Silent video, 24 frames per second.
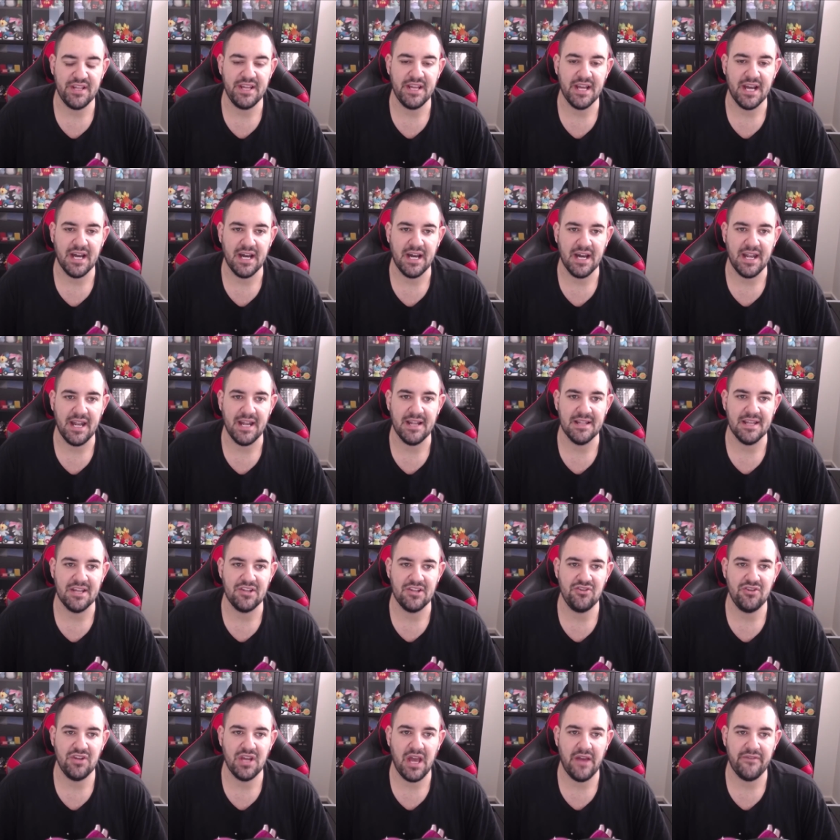hard unless
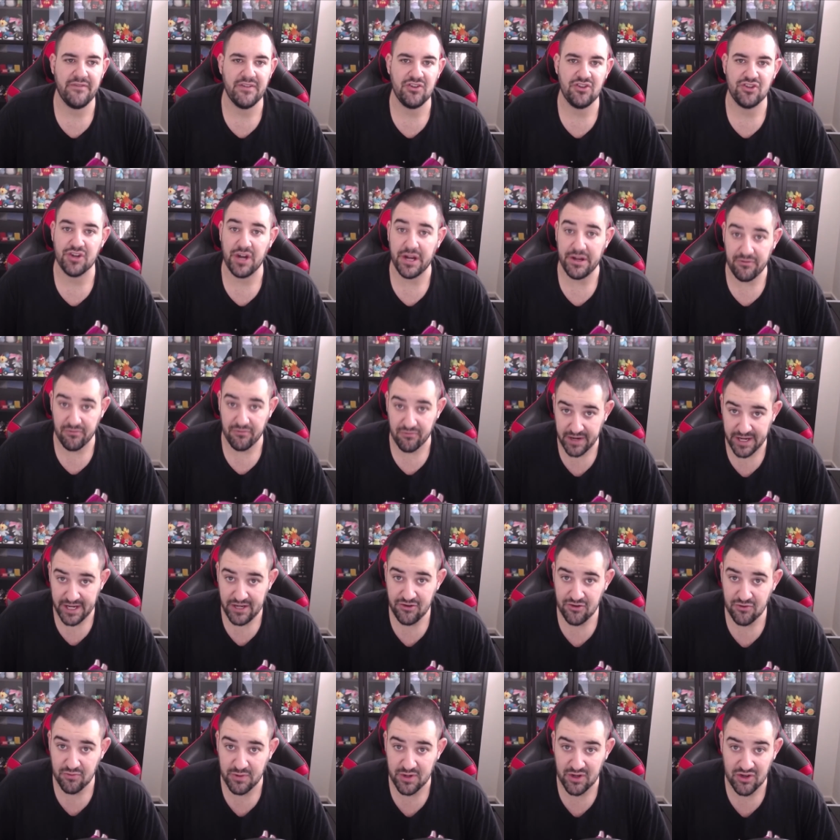you have a giant
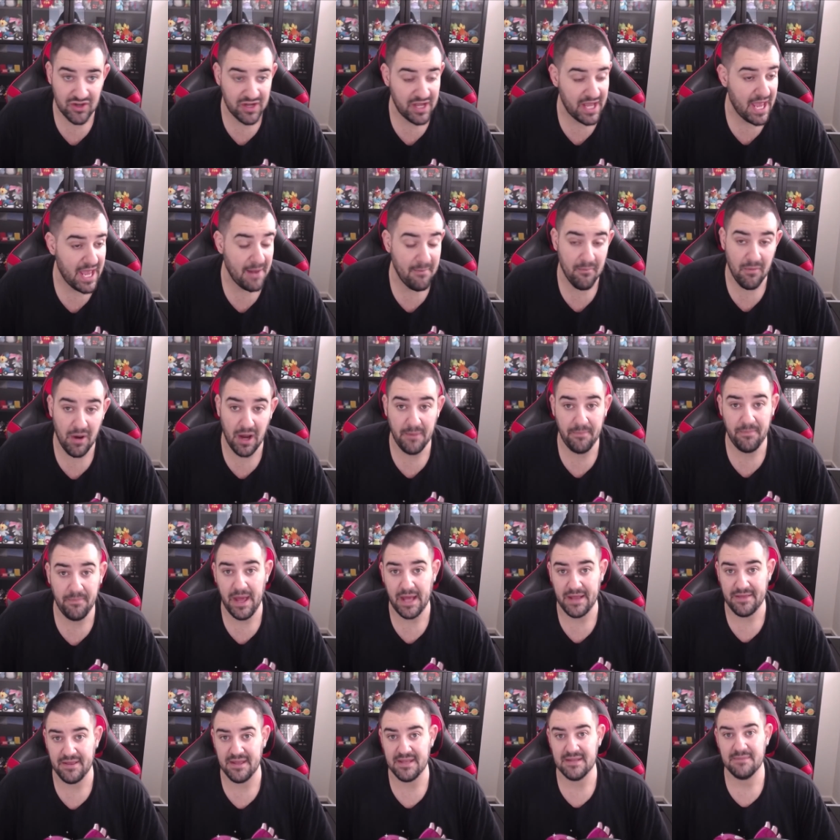reach, which at my
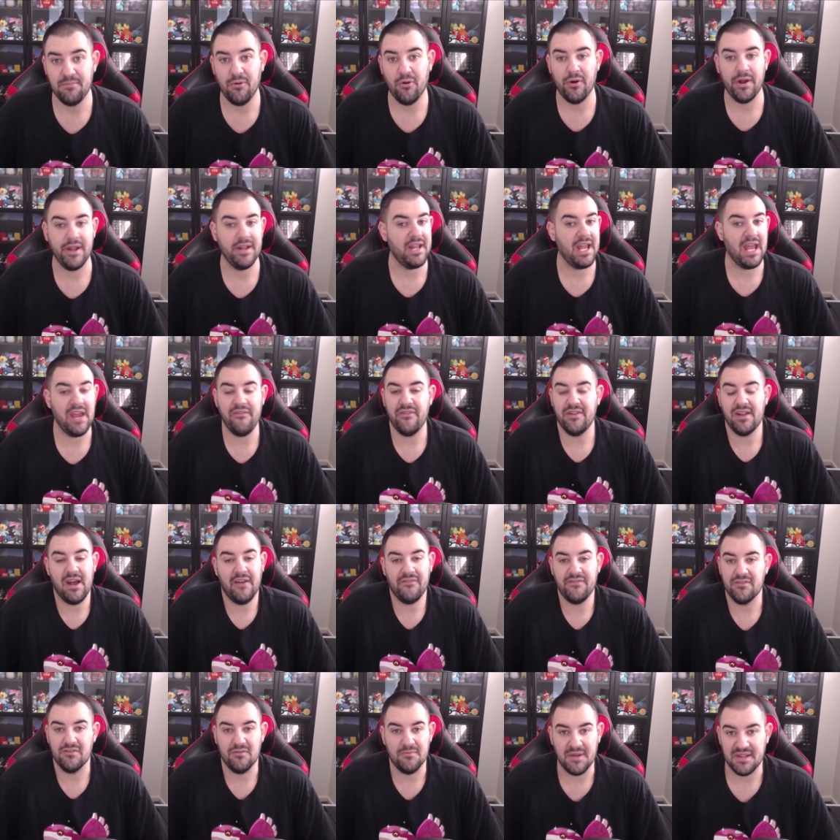at this point, even
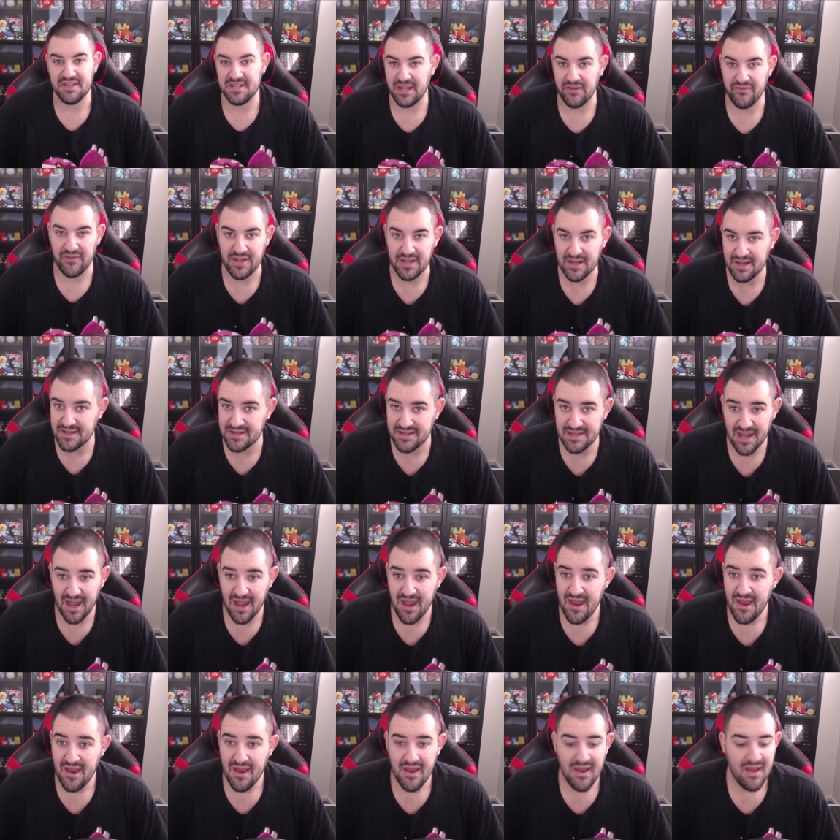after almost seven years,
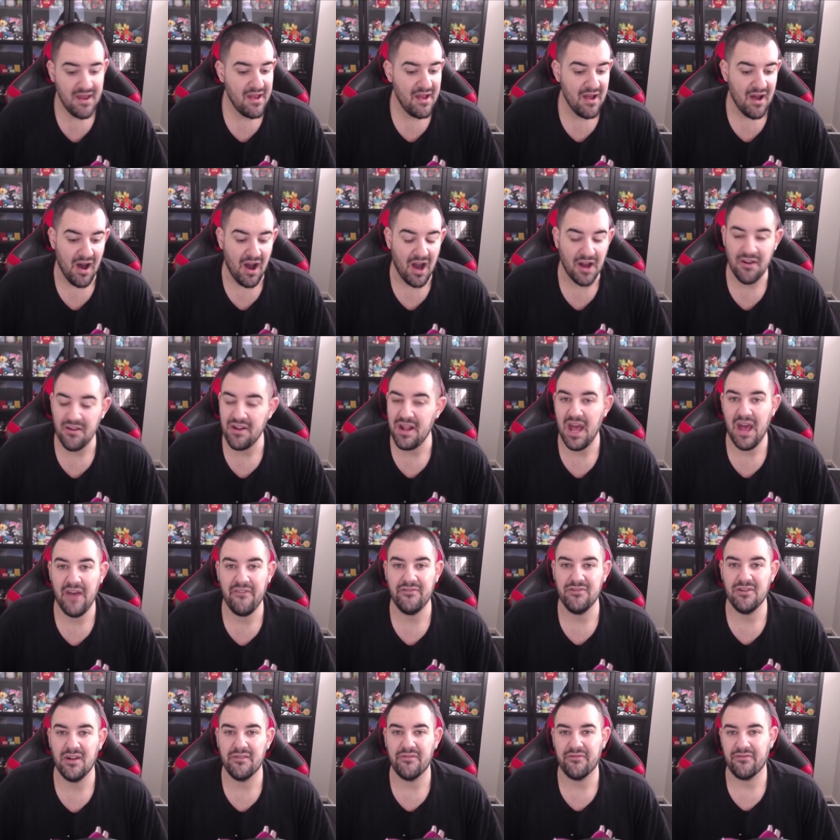I don't
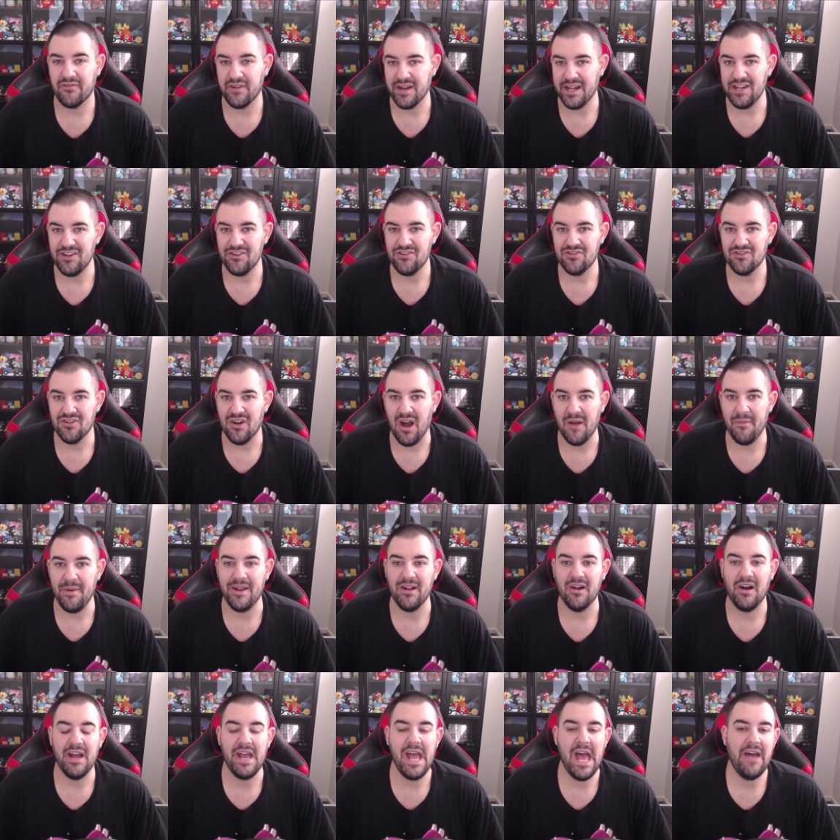have a lot of reach. I mean,
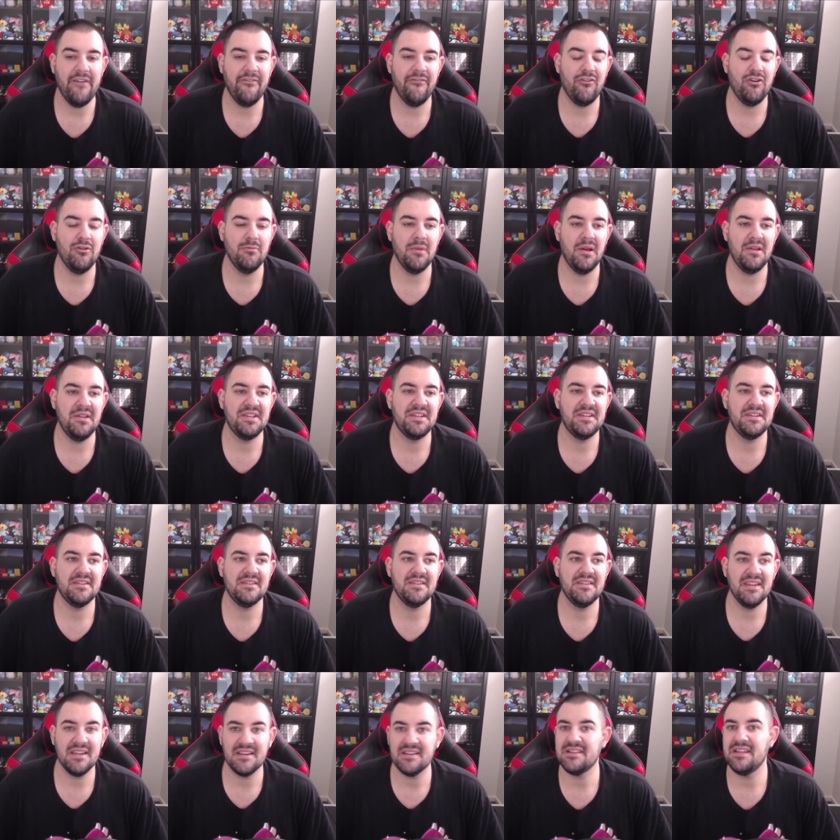I have almost
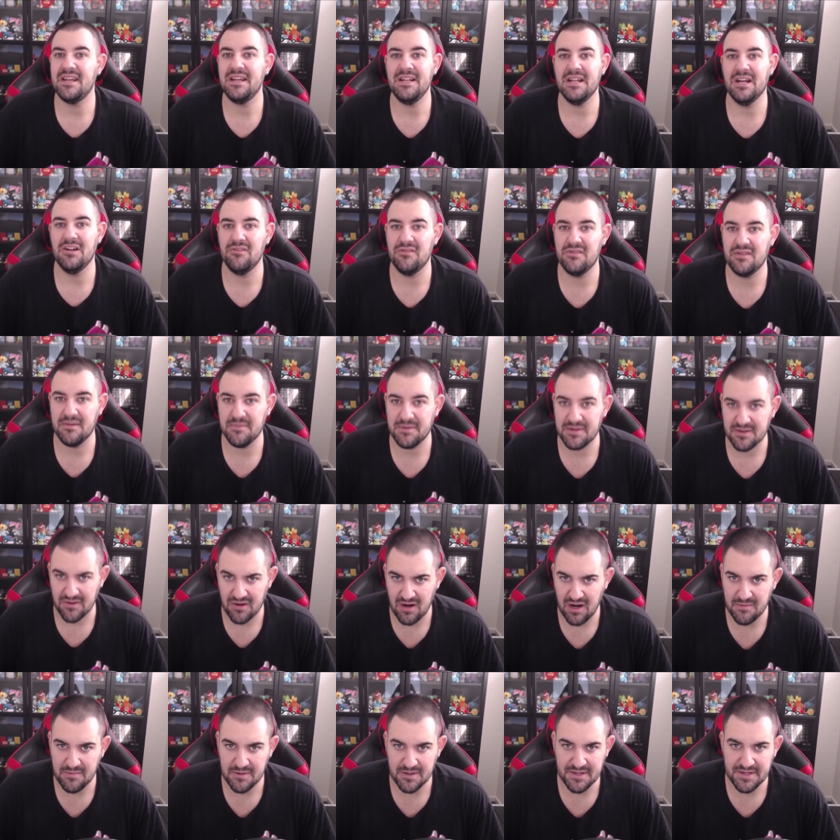sixteen hundred
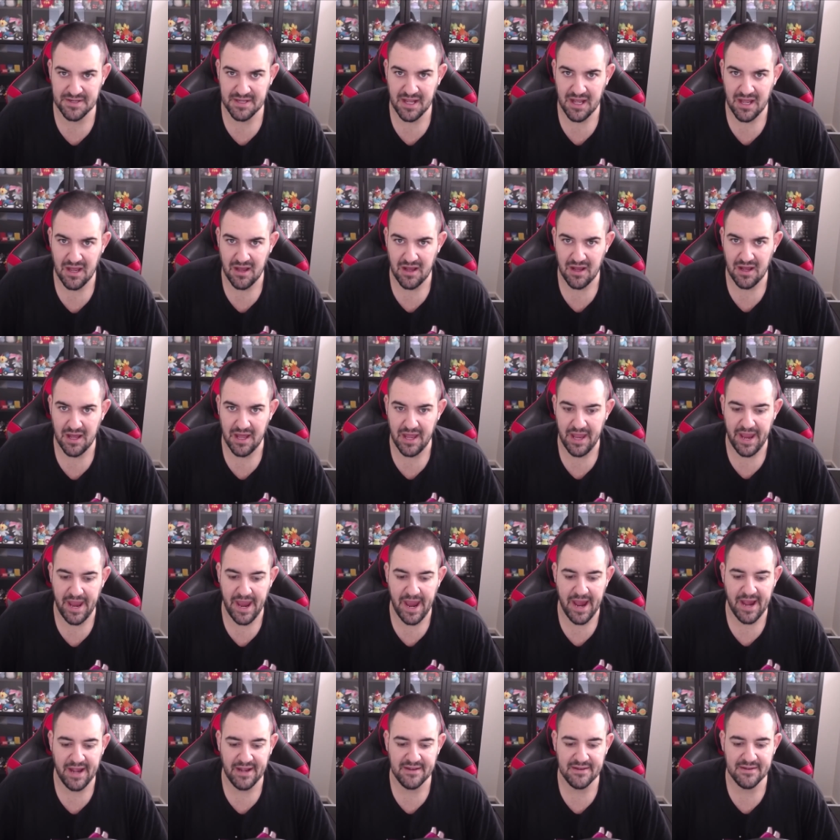subscribers,
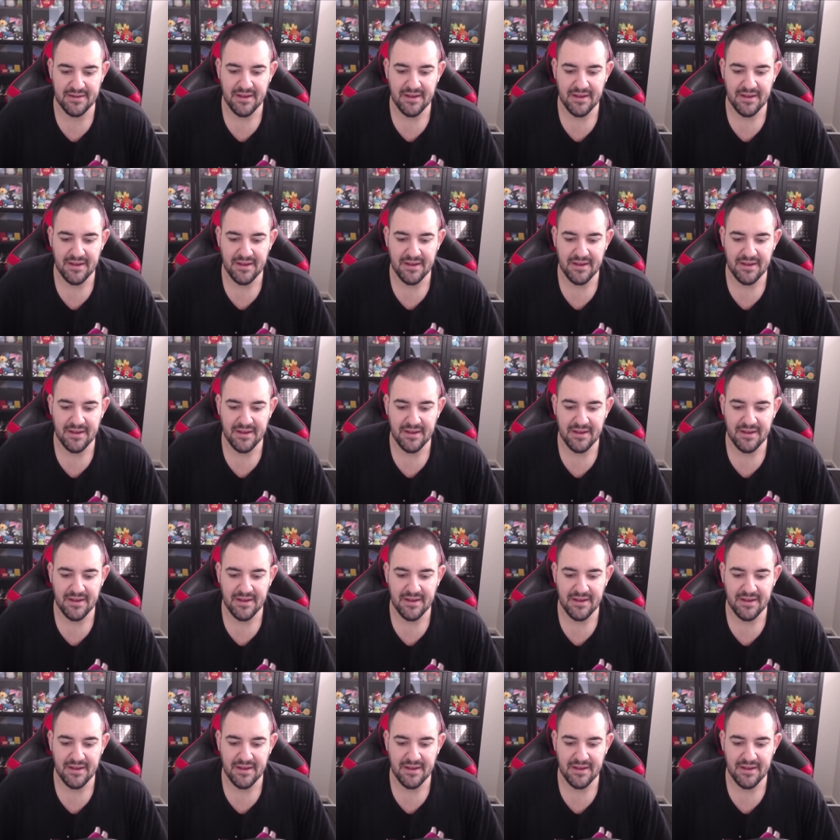and